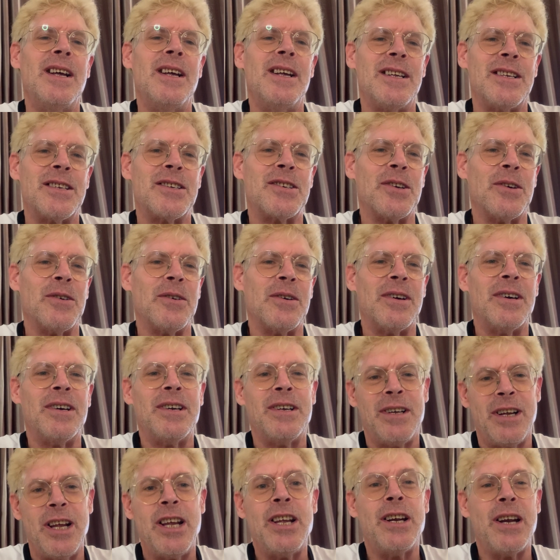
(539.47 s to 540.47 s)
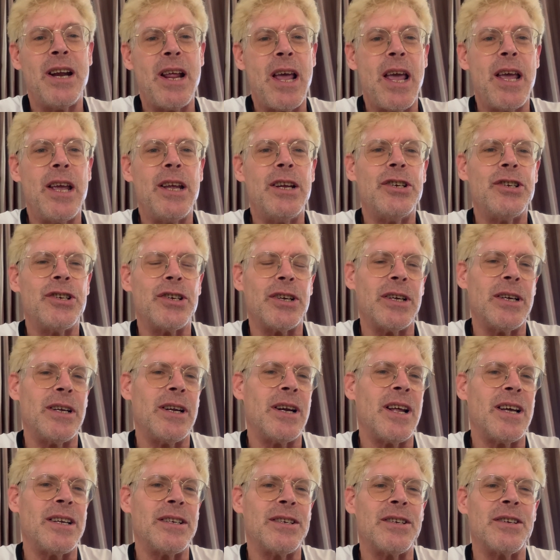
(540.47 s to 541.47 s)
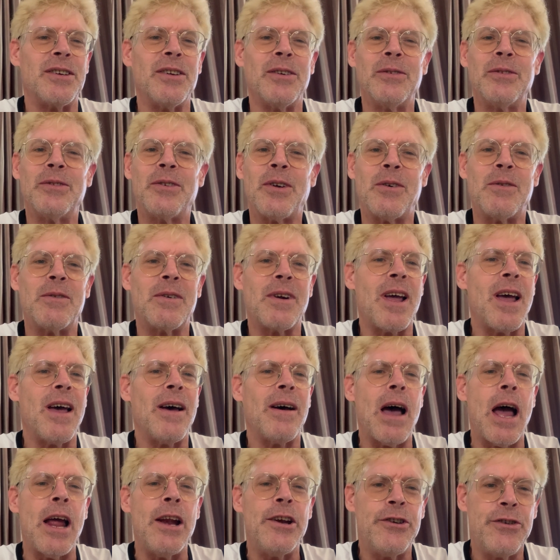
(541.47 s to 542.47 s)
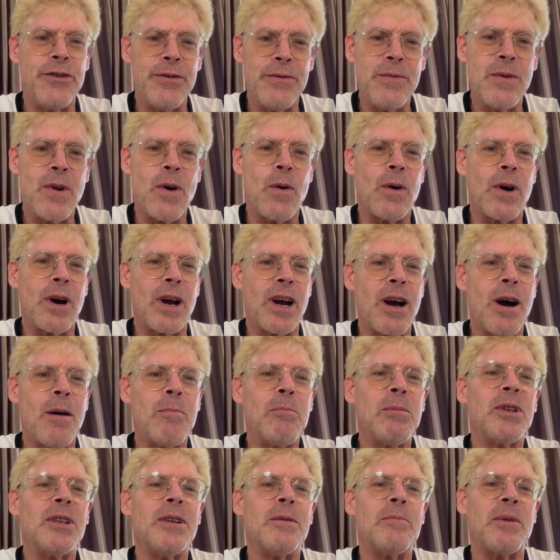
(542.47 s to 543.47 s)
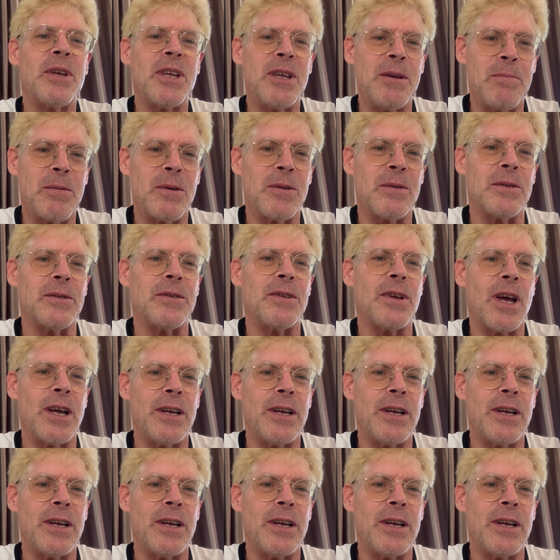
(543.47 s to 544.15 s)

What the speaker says: So in Asia, and I do know a couple of people I